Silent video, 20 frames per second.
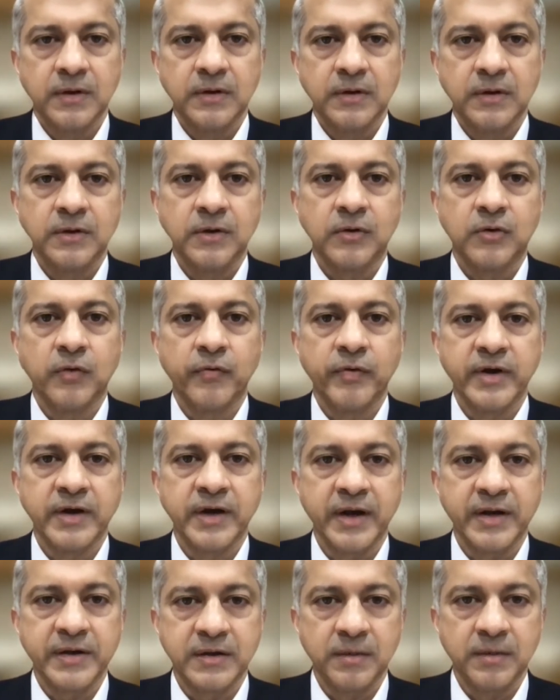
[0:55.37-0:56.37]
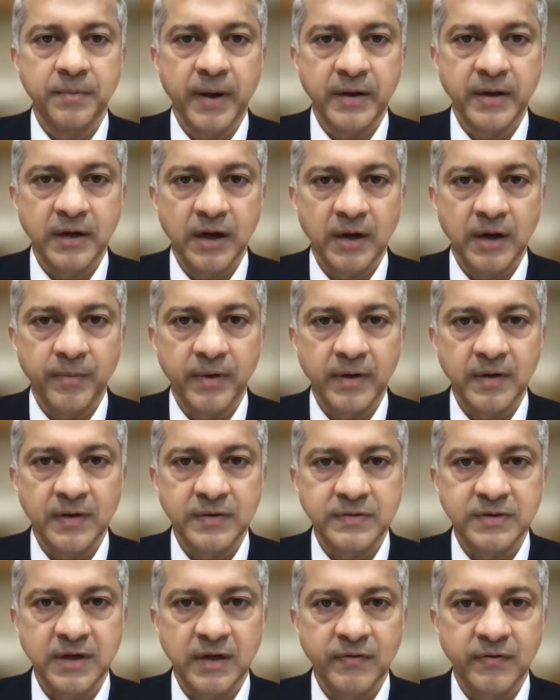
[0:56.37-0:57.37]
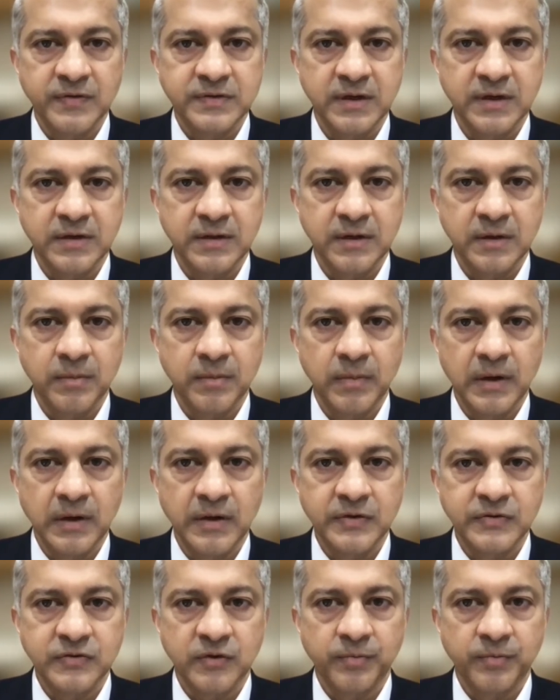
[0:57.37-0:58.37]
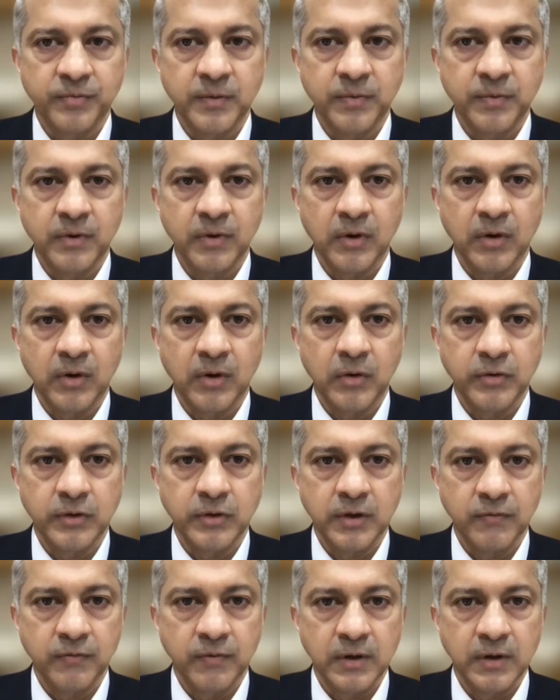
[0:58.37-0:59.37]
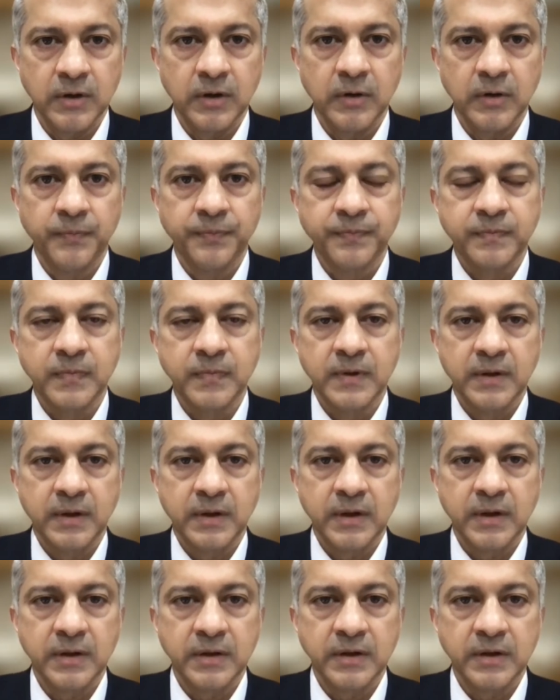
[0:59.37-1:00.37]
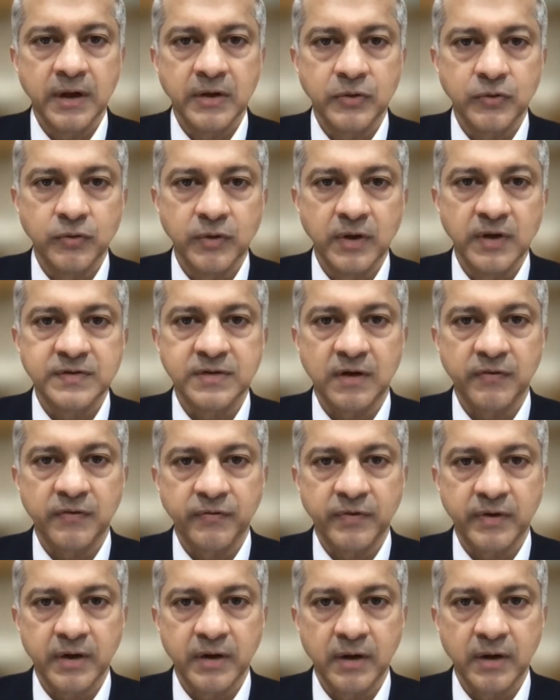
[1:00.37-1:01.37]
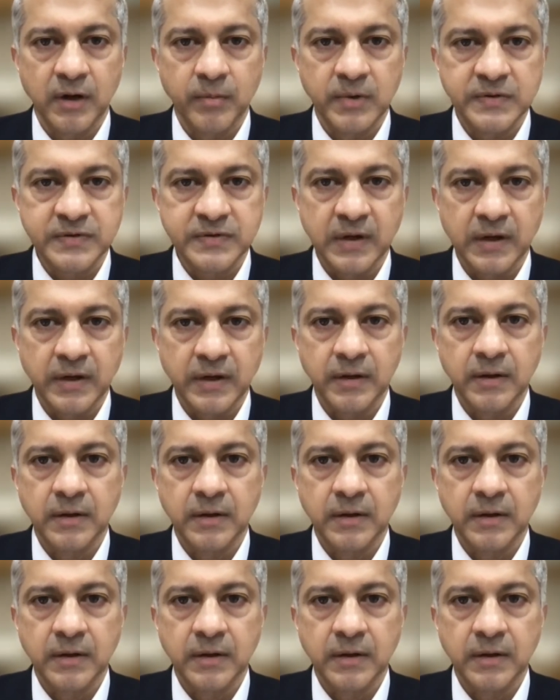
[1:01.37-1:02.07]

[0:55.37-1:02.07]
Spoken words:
The COVID-19 pandemic has devastated millions of people all over the world. India too has suffered enormously.